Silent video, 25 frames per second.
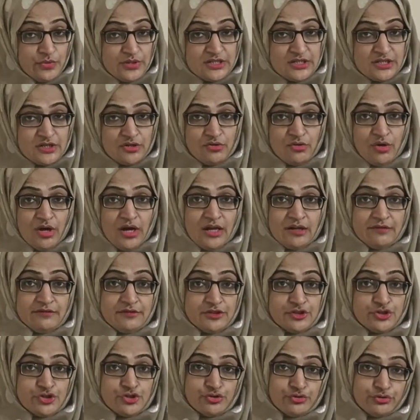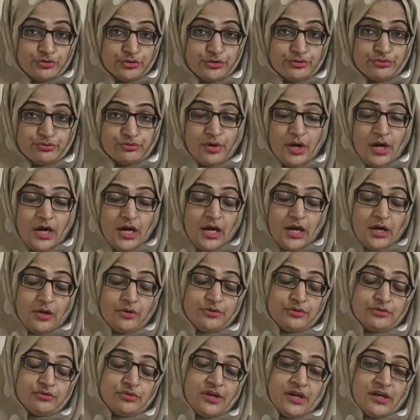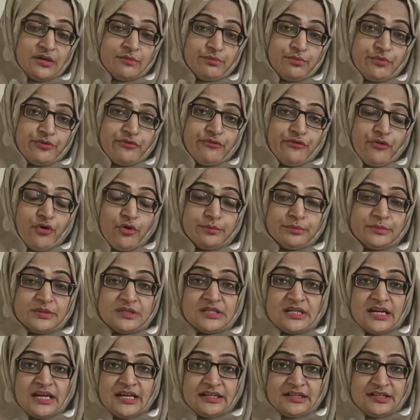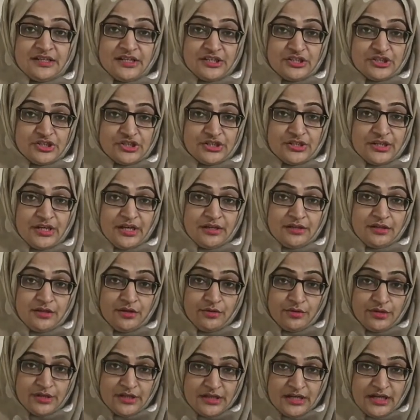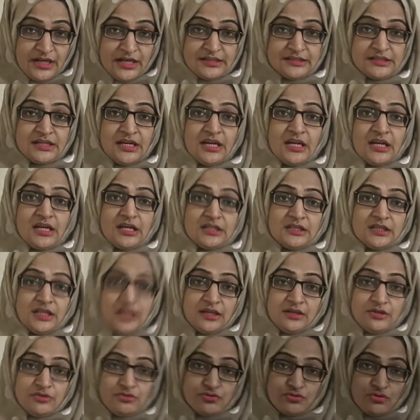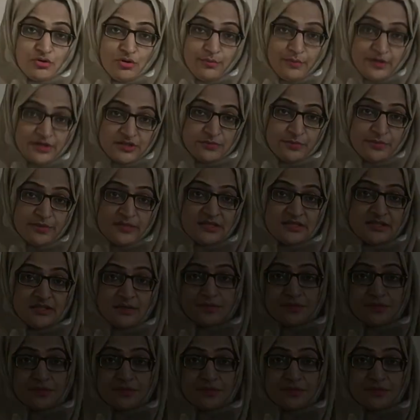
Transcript: video, I will show you how you can perform the dilatation and curettage. Thank you so much. Please